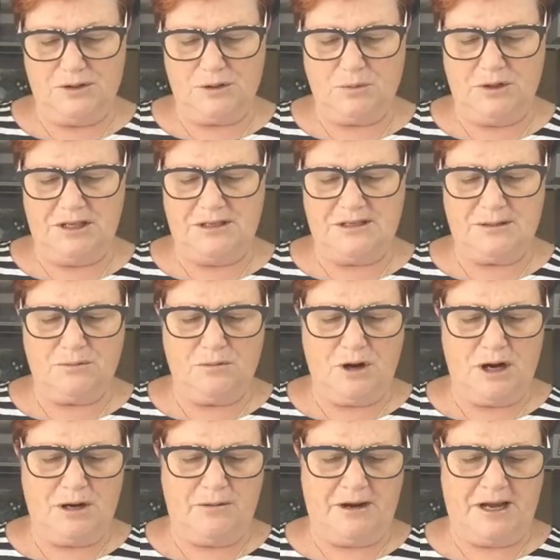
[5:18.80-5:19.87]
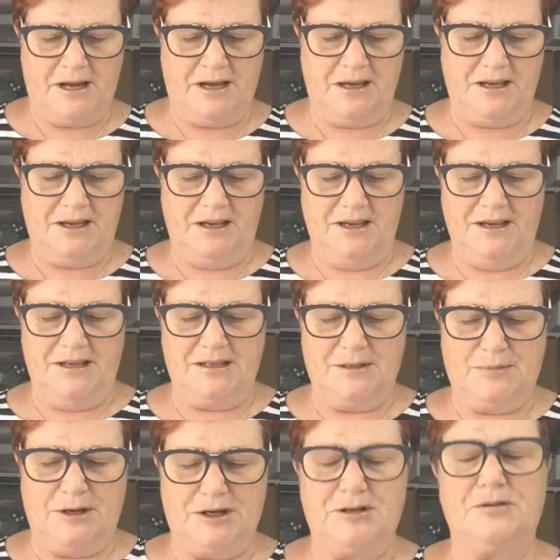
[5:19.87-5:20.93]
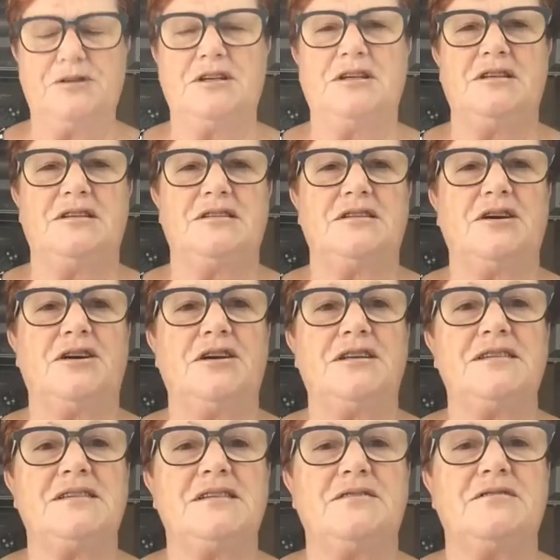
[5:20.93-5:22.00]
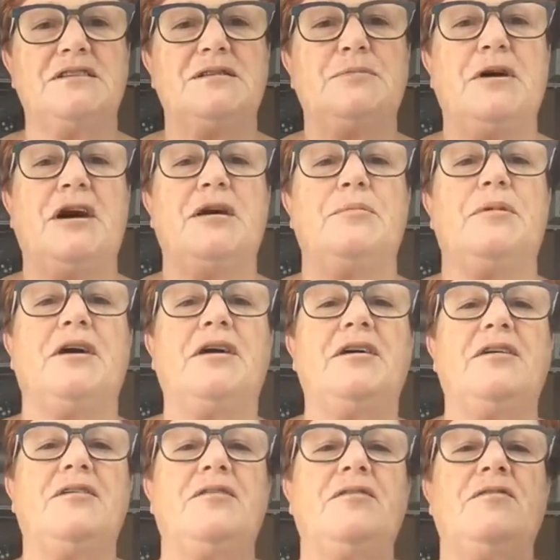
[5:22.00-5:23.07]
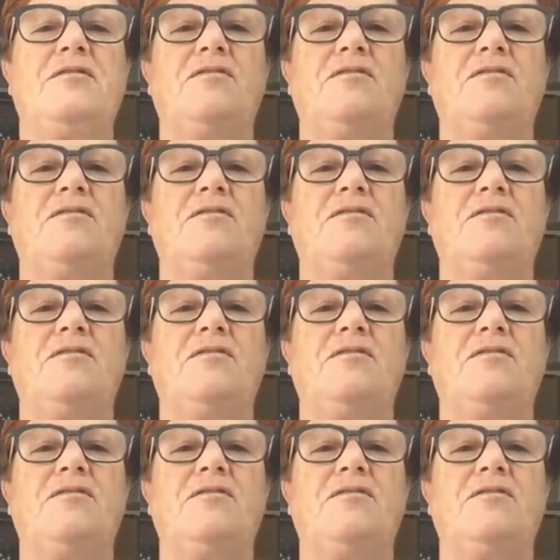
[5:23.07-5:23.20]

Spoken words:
called Sweet Soiree Specialty Designer Series paper.